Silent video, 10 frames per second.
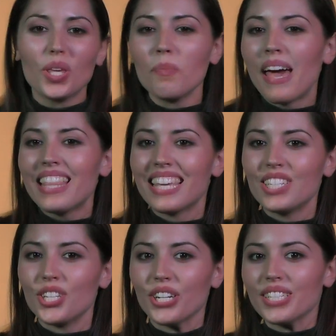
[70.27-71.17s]
You might think
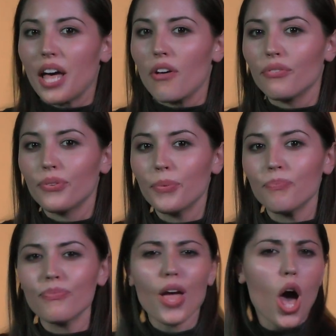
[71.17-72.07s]
to yourself,
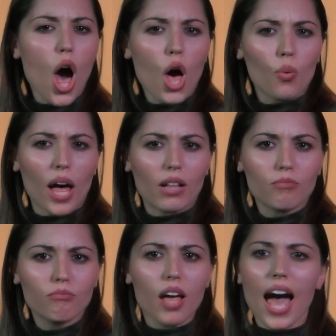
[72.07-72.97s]
oh well,
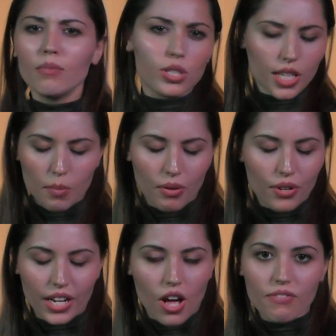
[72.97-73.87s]
I'm just going to be
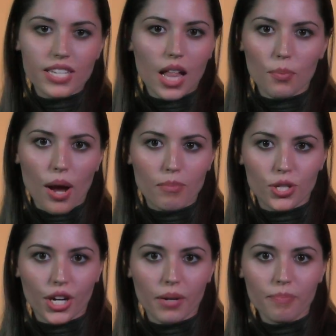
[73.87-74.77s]
reading off a teleprompter.